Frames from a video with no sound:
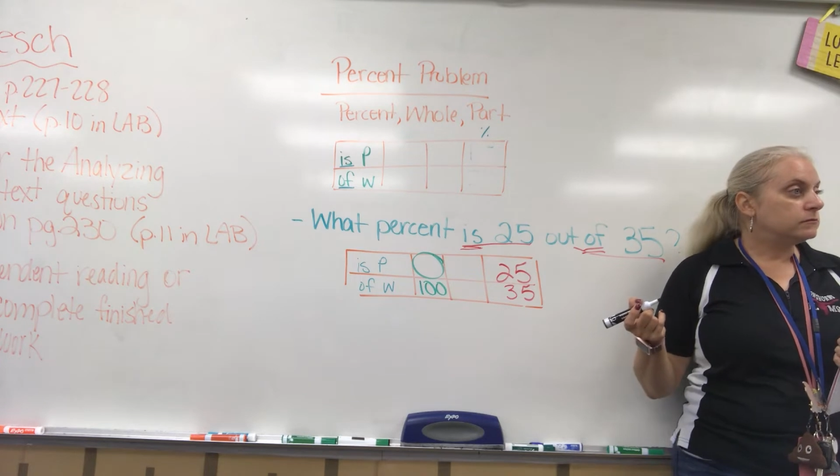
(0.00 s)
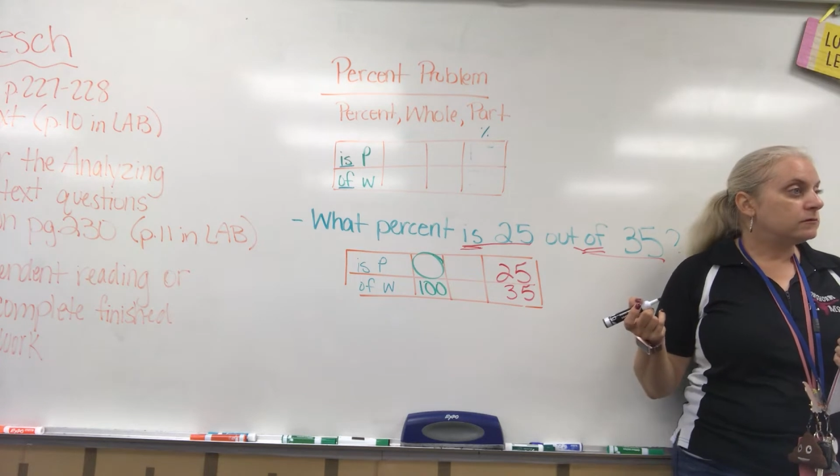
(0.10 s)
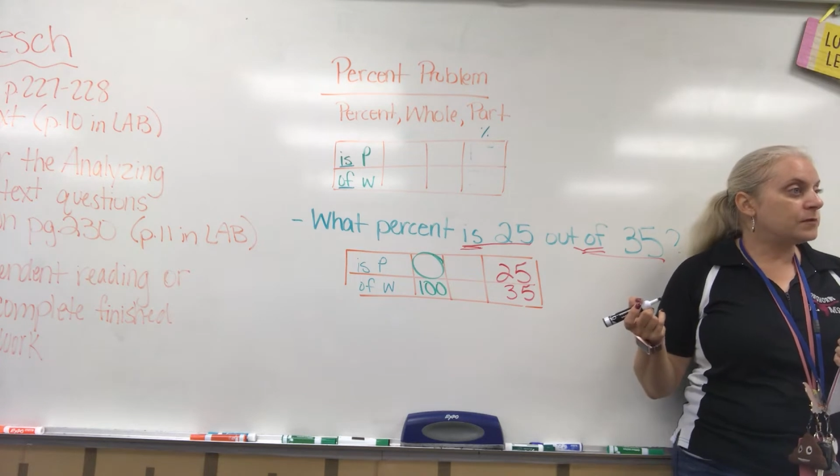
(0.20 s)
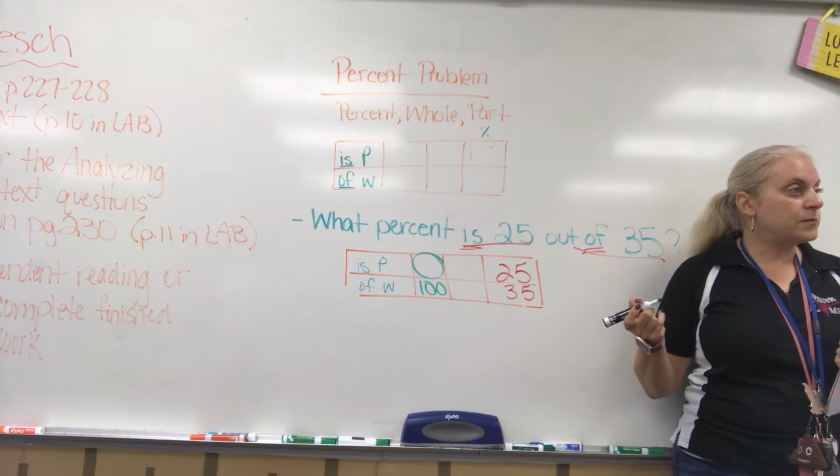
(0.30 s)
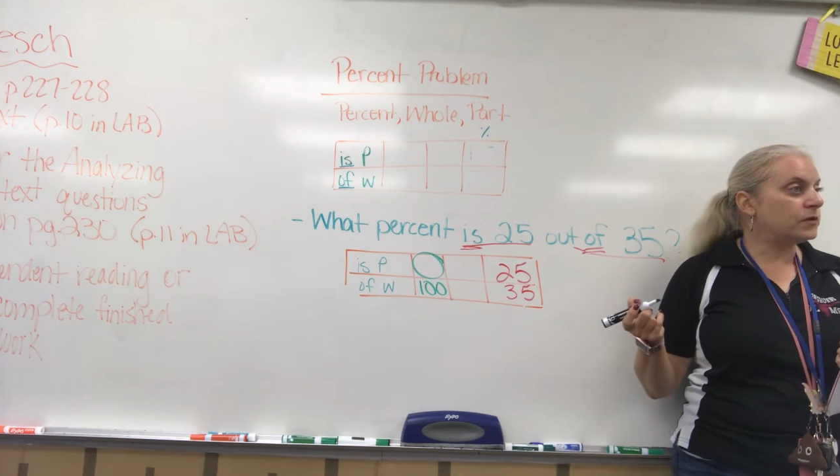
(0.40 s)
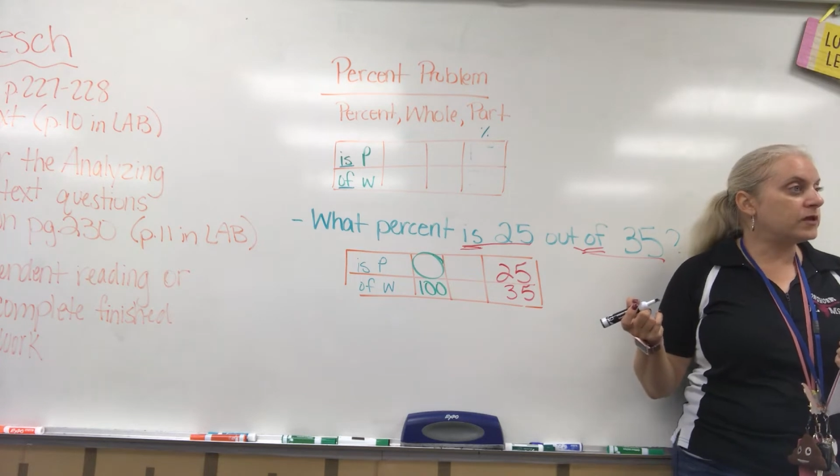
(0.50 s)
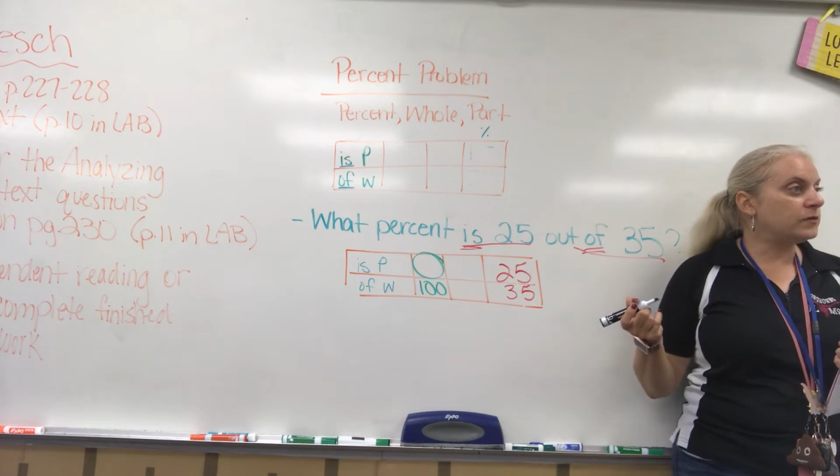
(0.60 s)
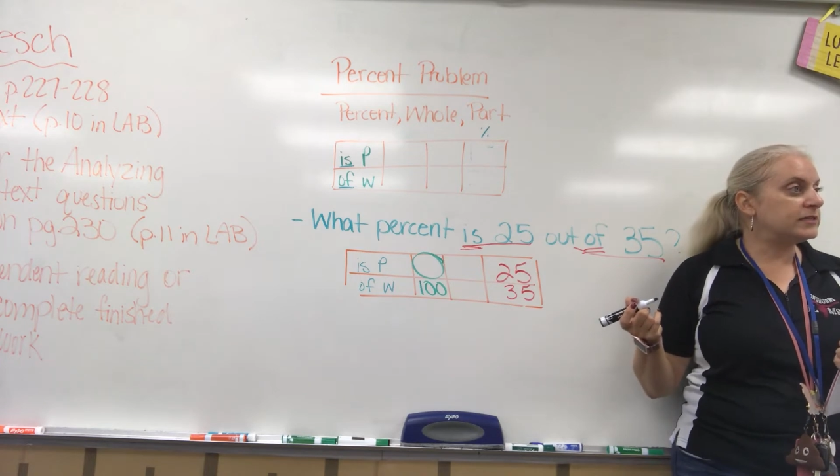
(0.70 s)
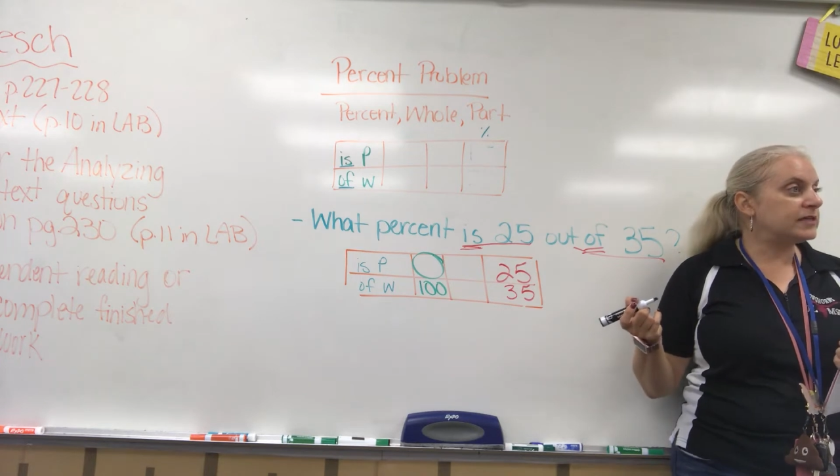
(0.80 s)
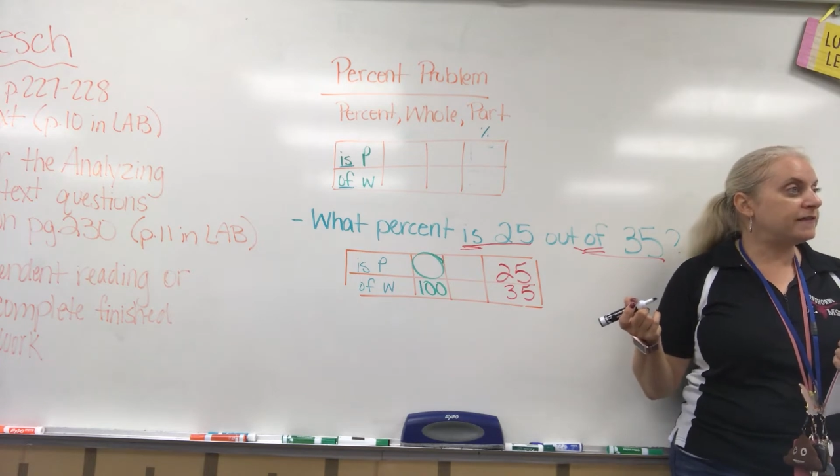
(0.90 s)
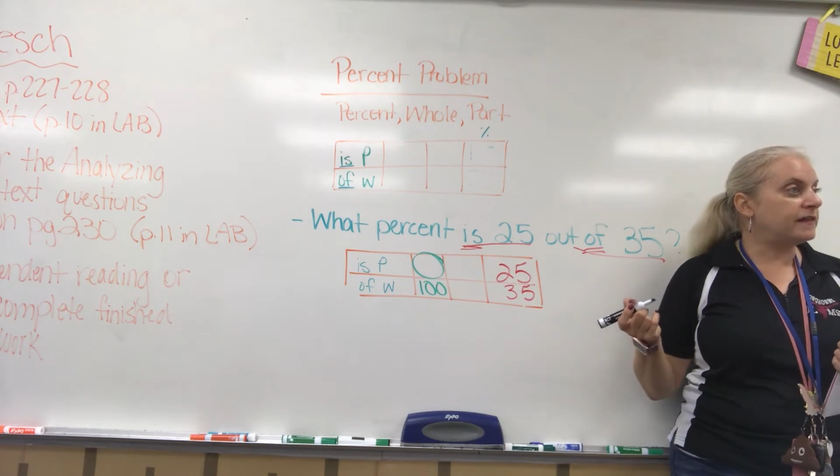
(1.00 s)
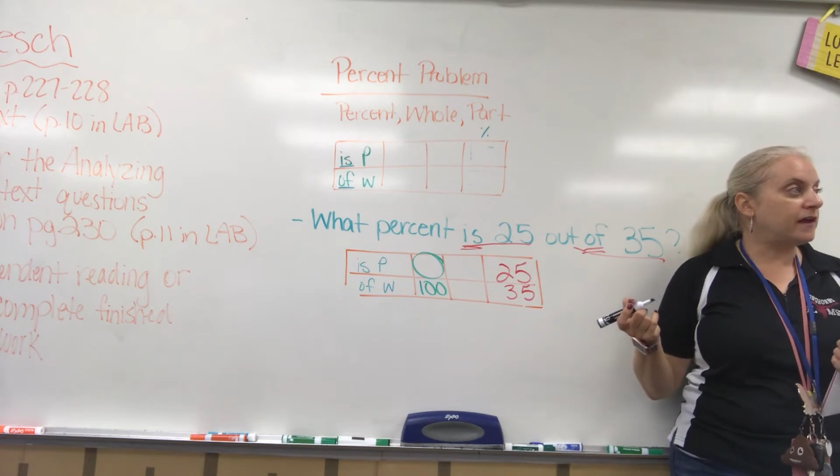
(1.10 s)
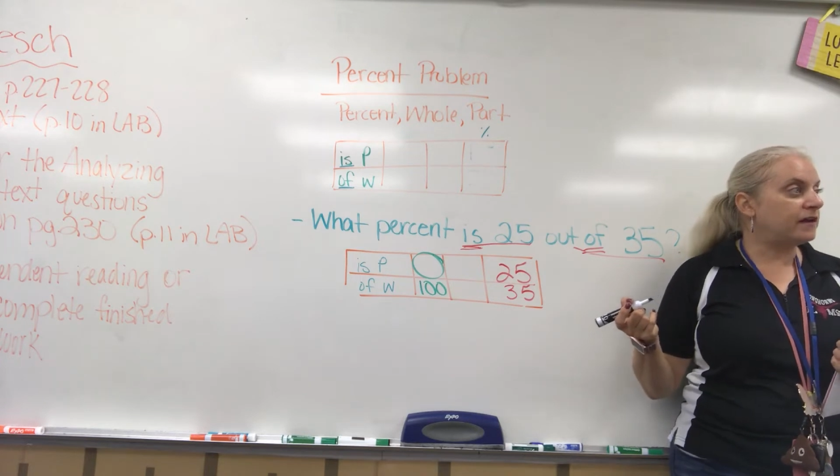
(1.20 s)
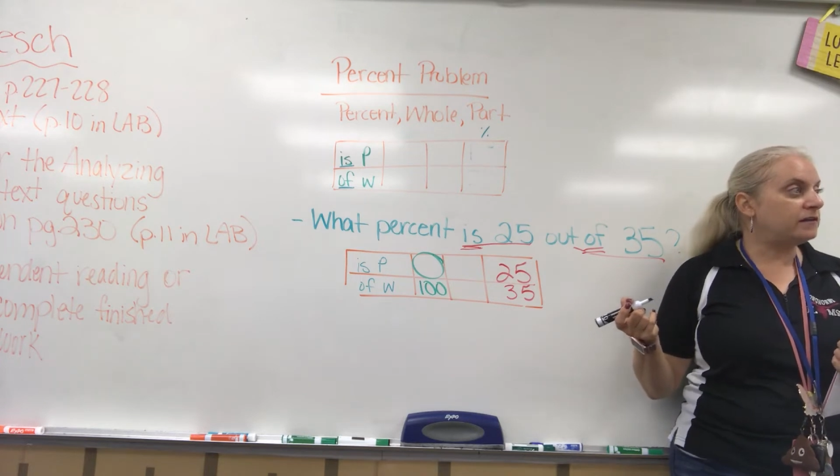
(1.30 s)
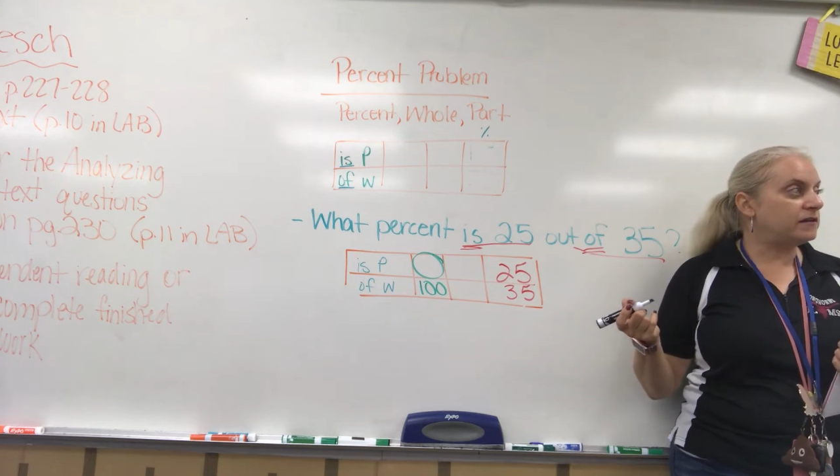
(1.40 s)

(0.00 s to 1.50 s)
Remember that we said that